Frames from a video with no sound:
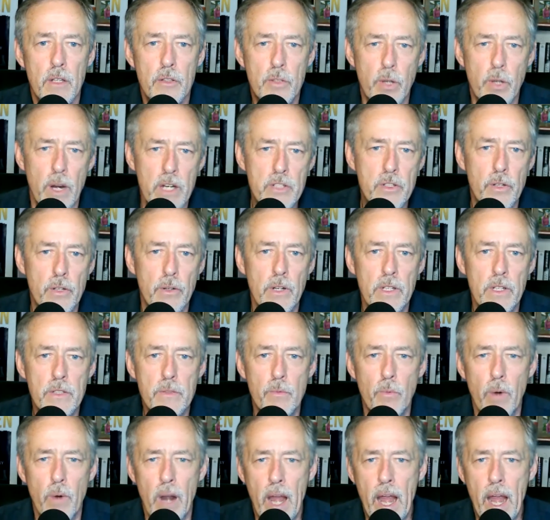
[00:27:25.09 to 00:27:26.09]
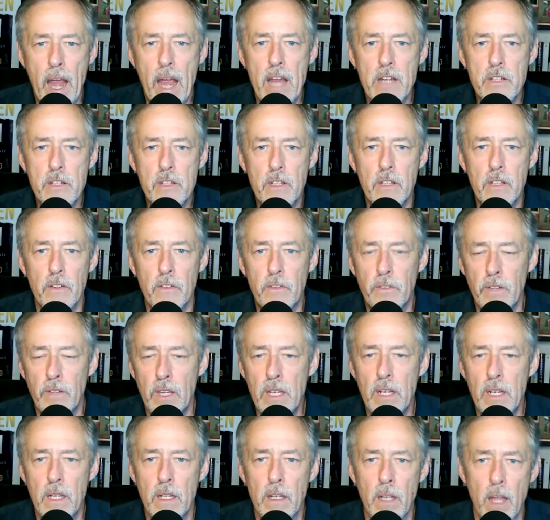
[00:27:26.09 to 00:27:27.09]
treacherous, rash,
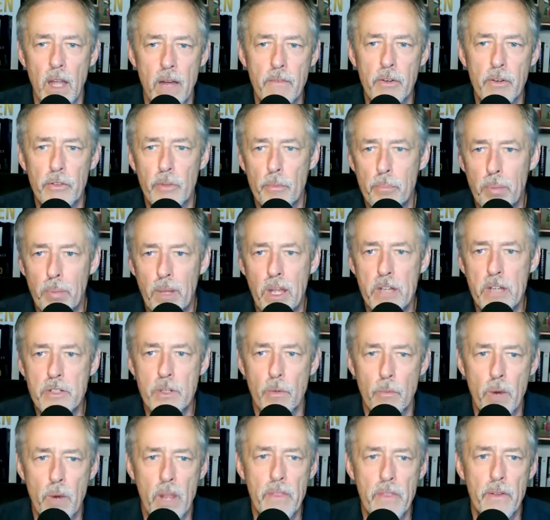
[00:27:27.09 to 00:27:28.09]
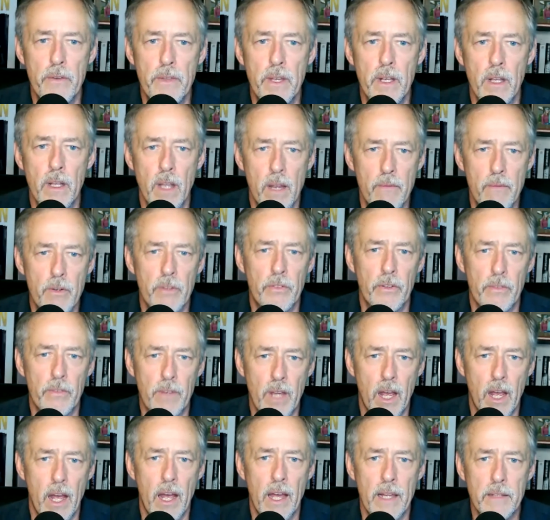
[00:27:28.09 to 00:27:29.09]
conceited, lovers of pleasure rather than lovers of
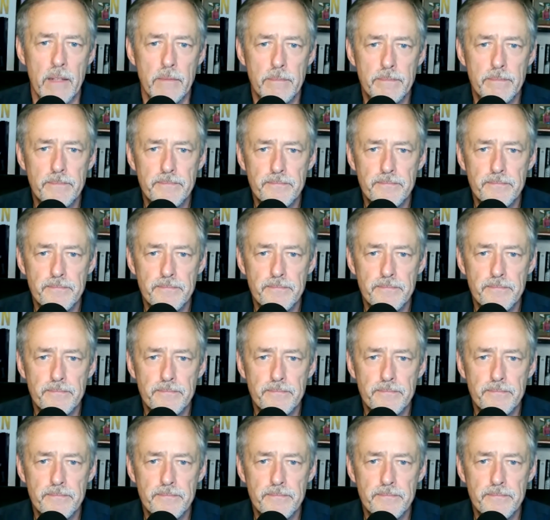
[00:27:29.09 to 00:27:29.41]
God,